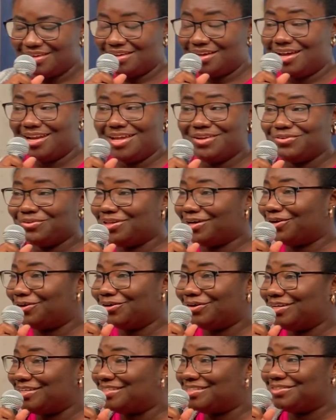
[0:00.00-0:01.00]
And I know that
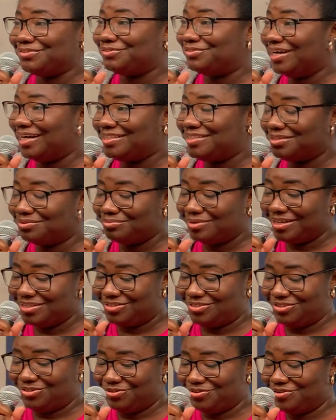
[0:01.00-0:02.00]
God is still writing my
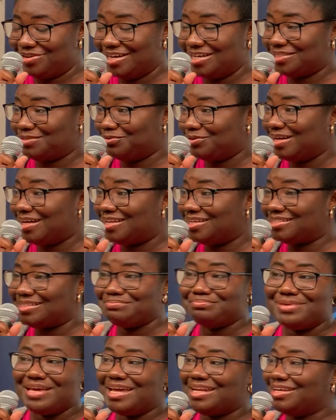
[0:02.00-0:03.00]
story, as well as
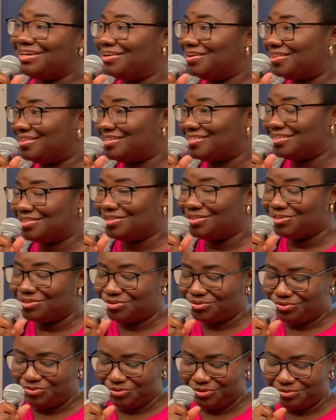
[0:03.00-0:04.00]
many others in
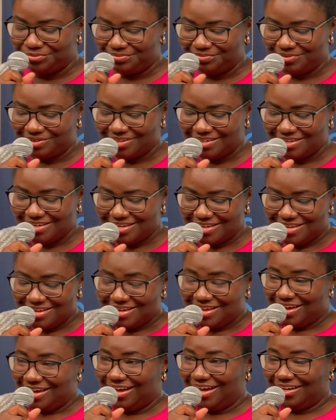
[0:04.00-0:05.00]
this room.
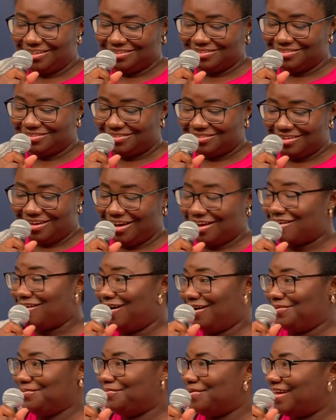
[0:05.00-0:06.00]
And I
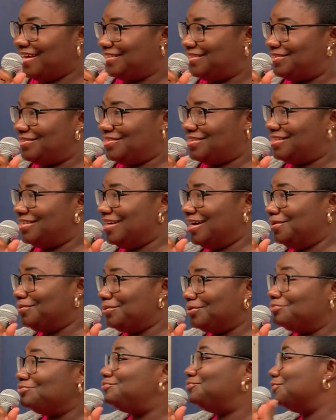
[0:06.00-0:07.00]
can't wait to see how
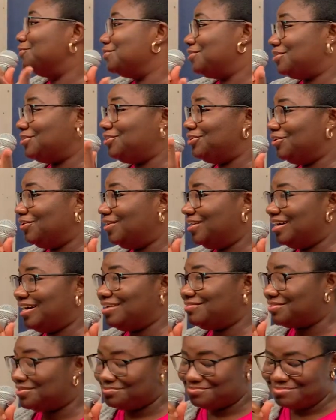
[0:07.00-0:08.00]
it unfolds in your
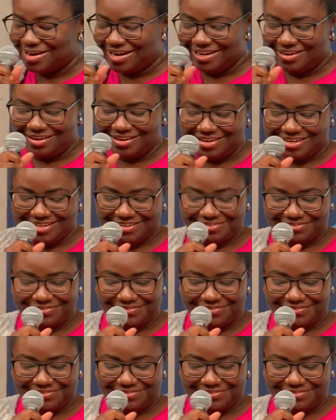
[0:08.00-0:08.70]
lives and my life.